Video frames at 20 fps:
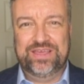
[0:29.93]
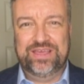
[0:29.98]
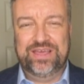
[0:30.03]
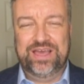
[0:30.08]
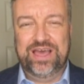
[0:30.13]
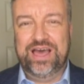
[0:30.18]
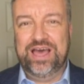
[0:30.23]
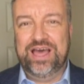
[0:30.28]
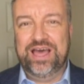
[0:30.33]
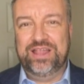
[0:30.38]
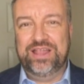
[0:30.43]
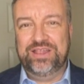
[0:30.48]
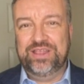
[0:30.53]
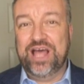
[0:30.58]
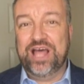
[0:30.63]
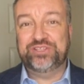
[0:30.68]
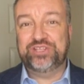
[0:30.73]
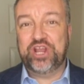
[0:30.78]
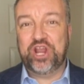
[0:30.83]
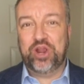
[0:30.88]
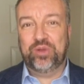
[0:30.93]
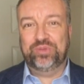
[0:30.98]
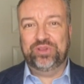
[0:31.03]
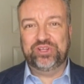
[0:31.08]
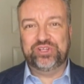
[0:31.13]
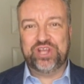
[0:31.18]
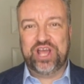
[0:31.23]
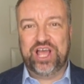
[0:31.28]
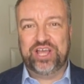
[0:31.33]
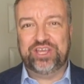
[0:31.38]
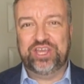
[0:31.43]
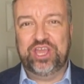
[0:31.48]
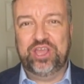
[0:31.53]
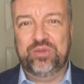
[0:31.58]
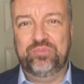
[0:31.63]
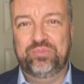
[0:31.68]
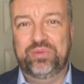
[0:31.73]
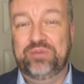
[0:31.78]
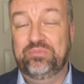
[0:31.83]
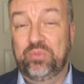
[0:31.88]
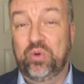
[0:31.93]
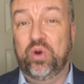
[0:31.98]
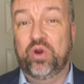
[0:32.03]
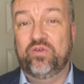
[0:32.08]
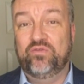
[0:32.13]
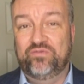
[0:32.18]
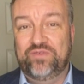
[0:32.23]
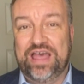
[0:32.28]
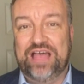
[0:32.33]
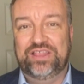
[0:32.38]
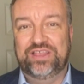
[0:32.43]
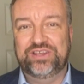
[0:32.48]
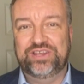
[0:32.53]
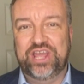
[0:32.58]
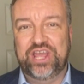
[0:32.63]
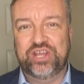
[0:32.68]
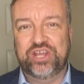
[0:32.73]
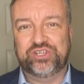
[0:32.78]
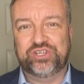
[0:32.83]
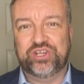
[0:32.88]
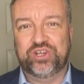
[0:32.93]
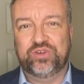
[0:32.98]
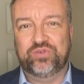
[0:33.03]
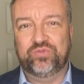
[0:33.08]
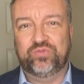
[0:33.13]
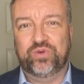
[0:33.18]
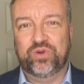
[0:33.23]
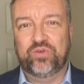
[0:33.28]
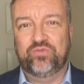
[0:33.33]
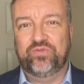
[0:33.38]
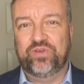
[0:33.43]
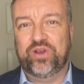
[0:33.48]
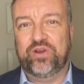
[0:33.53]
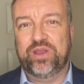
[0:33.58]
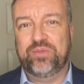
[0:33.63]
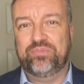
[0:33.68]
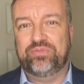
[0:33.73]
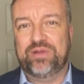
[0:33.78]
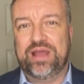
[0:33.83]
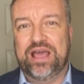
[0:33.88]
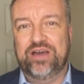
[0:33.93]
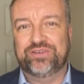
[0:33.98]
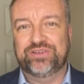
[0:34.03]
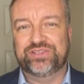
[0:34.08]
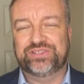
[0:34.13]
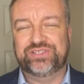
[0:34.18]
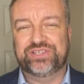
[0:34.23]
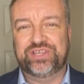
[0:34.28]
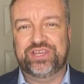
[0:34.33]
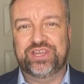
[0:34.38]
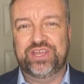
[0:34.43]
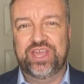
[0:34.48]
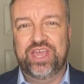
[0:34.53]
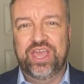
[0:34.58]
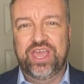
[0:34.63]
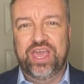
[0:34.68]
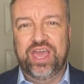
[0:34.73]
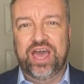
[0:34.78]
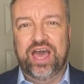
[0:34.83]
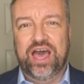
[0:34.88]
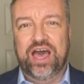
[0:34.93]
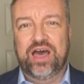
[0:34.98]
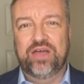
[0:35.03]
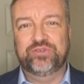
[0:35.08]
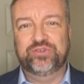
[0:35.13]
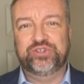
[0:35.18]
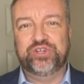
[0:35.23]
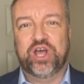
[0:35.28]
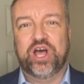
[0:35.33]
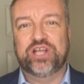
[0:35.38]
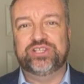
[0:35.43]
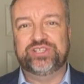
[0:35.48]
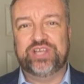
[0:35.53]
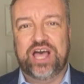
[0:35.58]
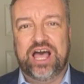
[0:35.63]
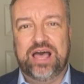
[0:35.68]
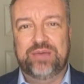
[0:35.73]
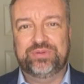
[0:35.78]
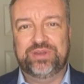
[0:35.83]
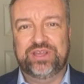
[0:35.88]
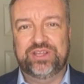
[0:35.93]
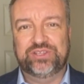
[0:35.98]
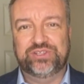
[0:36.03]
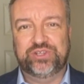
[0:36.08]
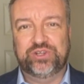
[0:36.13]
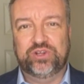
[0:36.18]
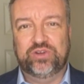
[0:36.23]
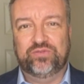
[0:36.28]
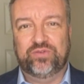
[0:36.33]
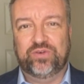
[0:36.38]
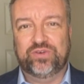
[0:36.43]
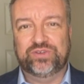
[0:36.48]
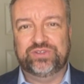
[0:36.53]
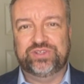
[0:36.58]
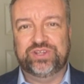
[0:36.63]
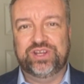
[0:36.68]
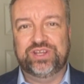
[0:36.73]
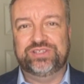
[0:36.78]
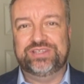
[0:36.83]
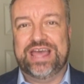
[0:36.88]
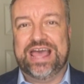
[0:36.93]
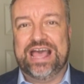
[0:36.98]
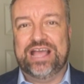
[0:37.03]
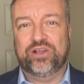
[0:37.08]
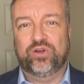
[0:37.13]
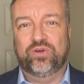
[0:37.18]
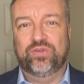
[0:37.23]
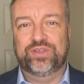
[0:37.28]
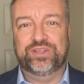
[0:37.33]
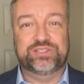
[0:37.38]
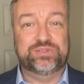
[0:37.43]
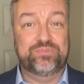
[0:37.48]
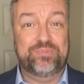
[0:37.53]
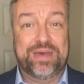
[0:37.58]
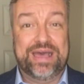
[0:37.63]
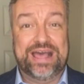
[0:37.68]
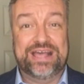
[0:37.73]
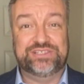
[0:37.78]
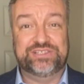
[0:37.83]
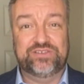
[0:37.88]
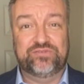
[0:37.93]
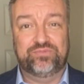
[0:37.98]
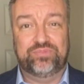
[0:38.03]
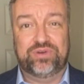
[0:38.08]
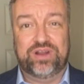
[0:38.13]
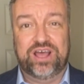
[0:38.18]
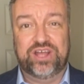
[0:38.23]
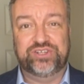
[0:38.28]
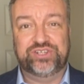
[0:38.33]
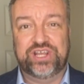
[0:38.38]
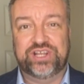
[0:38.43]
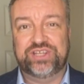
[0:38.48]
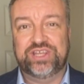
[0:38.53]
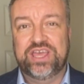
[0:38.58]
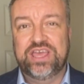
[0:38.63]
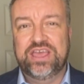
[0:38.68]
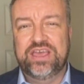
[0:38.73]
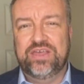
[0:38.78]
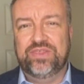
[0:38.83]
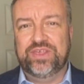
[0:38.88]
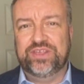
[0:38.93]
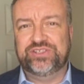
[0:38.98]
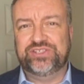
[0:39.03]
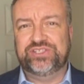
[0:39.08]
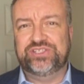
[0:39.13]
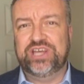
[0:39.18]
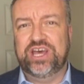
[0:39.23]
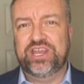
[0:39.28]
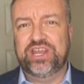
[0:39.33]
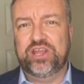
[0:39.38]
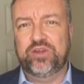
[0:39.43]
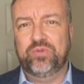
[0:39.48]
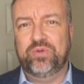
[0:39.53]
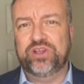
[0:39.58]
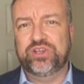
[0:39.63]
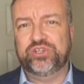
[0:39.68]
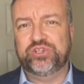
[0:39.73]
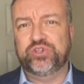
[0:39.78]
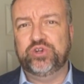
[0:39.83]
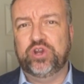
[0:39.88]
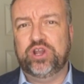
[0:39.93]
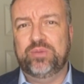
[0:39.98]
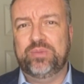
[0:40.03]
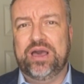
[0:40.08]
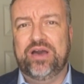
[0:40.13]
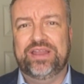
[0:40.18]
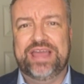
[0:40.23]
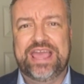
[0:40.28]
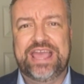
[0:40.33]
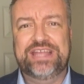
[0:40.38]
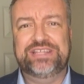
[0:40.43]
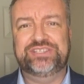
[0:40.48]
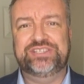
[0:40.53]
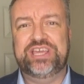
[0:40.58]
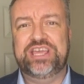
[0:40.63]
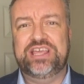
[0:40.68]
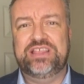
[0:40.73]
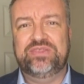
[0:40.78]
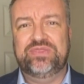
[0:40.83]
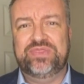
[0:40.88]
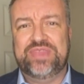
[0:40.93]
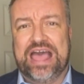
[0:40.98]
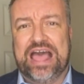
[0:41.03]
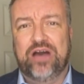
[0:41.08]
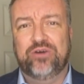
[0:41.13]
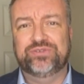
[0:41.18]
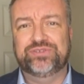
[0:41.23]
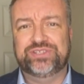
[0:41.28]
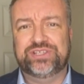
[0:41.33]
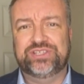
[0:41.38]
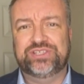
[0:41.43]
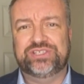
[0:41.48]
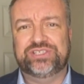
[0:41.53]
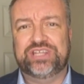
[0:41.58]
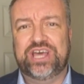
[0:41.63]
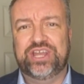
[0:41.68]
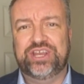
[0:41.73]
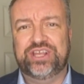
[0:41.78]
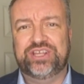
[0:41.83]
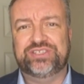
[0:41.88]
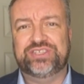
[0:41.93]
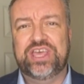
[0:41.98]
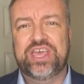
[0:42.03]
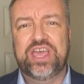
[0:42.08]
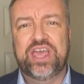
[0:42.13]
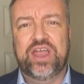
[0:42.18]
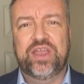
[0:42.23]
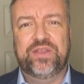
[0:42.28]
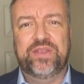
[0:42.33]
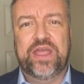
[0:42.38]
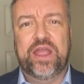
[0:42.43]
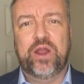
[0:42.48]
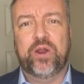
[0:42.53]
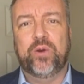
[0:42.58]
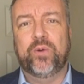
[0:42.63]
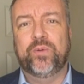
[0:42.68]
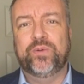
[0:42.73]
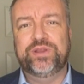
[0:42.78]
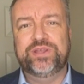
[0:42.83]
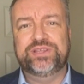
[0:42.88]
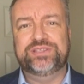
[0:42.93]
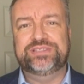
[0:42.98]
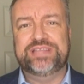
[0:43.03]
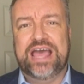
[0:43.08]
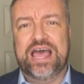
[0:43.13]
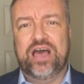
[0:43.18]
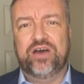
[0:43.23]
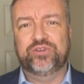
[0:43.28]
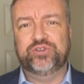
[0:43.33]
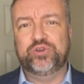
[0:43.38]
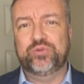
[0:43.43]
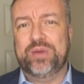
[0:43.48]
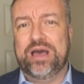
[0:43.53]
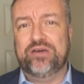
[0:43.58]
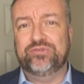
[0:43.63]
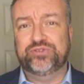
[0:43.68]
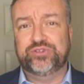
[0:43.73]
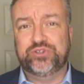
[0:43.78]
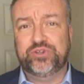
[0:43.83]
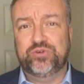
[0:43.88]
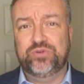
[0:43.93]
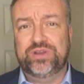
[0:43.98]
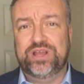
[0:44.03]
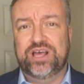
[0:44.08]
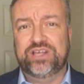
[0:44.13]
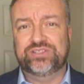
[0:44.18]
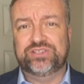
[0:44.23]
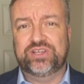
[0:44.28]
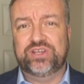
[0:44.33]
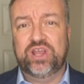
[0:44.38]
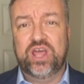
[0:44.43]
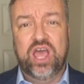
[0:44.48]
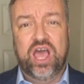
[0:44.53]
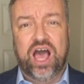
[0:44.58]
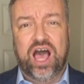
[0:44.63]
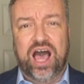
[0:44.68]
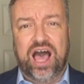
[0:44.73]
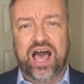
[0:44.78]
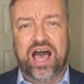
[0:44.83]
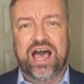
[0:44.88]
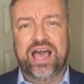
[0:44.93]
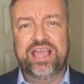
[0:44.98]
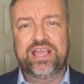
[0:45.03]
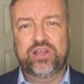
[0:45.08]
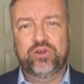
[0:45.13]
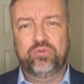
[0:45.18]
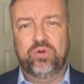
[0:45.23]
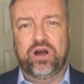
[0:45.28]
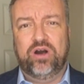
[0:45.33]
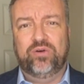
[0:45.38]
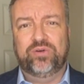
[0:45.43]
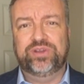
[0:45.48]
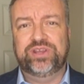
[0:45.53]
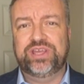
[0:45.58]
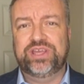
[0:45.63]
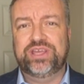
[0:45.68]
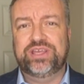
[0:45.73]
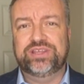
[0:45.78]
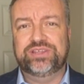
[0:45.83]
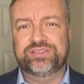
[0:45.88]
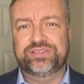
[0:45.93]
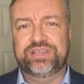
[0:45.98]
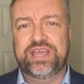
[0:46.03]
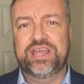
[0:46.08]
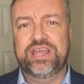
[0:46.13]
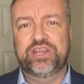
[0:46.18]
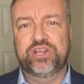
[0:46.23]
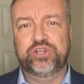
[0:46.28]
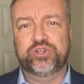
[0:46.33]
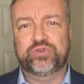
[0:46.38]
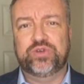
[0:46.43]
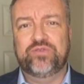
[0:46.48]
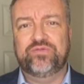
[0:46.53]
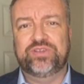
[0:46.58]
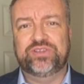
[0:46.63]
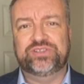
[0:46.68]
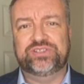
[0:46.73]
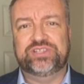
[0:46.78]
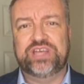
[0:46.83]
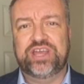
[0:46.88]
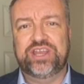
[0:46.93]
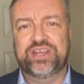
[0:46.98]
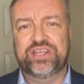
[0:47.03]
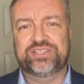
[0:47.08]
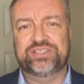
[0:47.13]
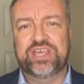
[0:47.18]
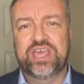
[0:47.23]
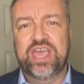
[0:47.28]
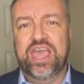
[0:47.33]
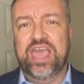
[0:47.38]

Not terribly shocking, but more validation. We're very proud to see Johns Hopkins University tackle this massive project, this study, which took about 18,000 studies, narrowed it down to about two dozen high-quality, data-driven studies.